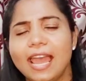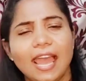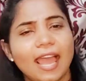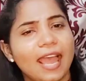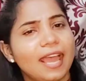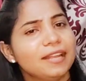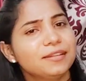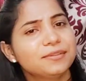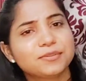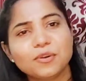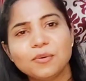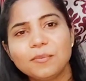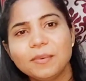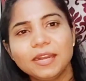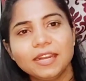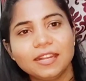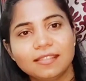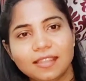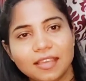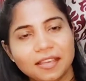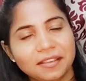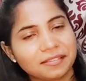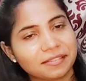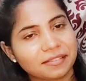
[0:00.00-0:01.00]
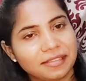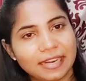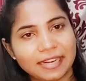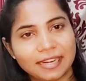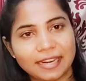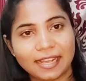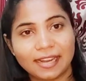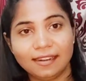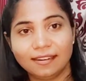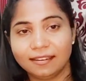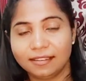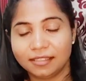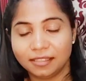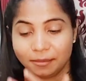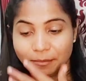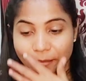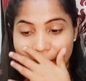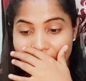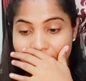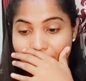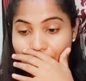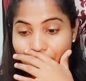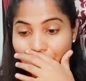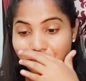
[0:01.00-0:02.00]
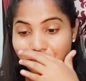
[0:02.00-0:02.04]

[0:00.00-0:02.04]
And so many things that I learned. My